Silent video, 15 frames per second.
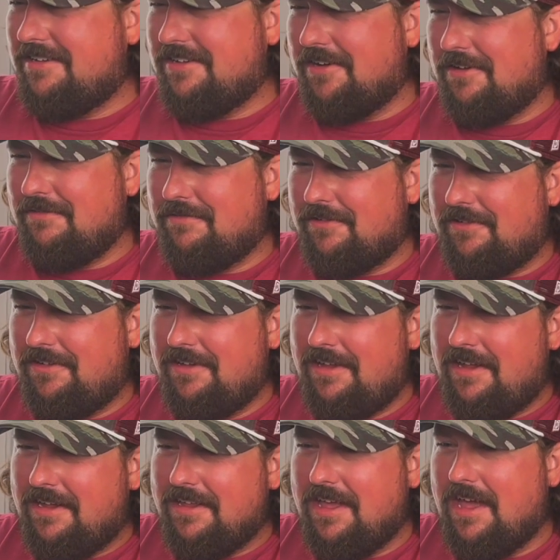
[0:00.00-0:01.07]
awful.
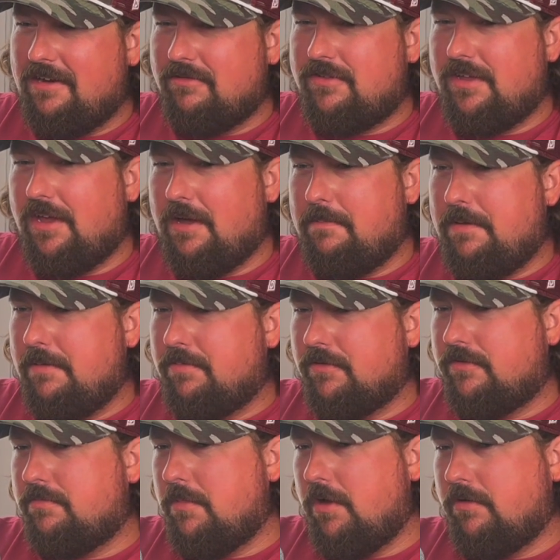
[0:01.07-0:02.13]
Yeah, I don't see how people
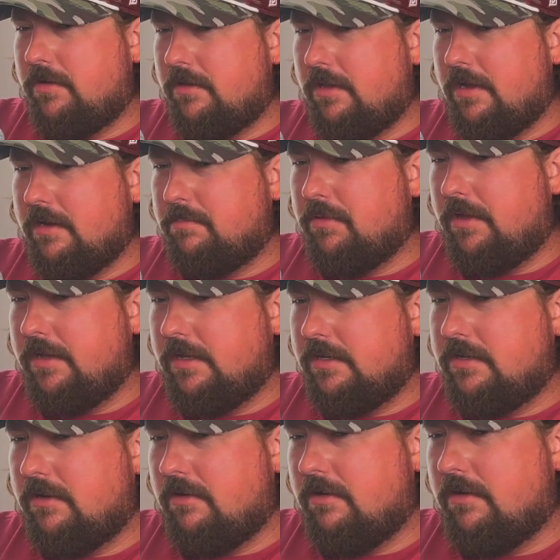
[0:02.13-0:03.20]
smoke and like play
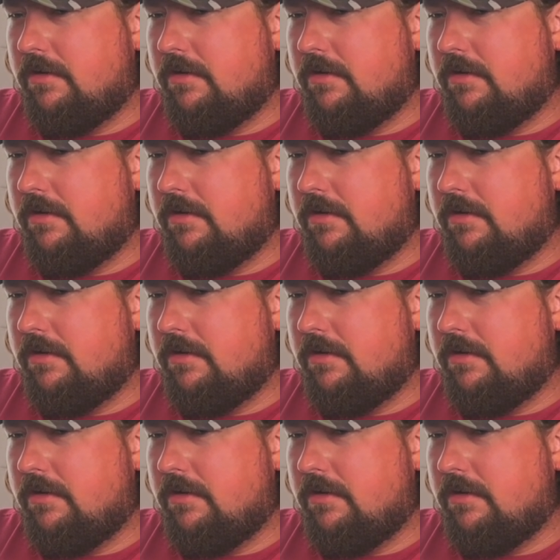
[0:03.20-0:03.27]
guitar. Or